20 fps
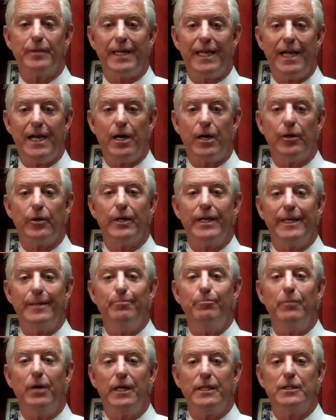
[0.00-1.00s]
care
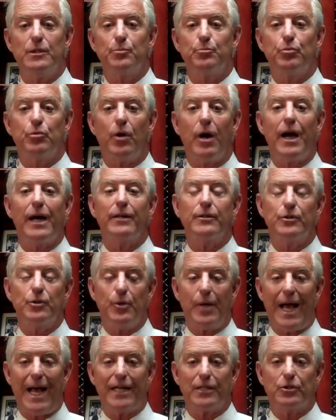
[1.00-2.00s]
in months prior
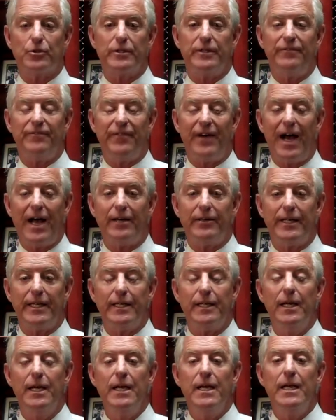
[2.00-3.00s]
to actually
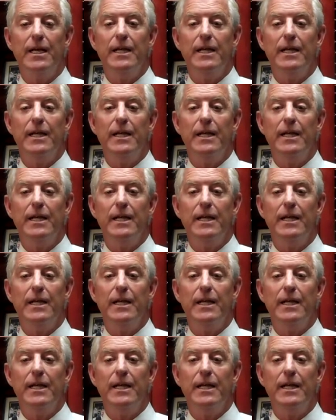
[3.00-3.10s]
filing,